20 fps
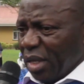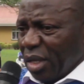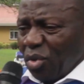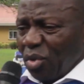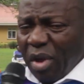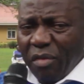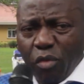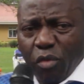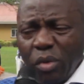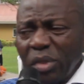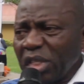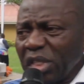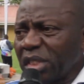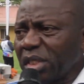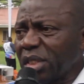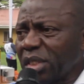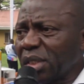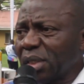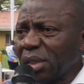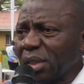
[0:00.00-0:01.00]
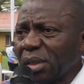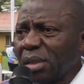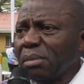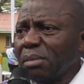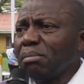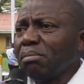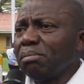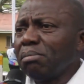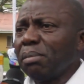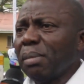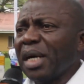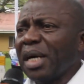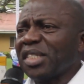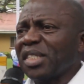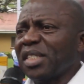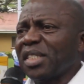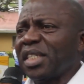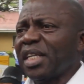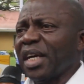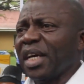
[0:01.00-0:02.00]
you have got this
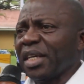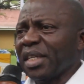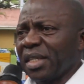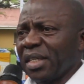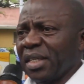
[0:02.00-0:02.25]
bus here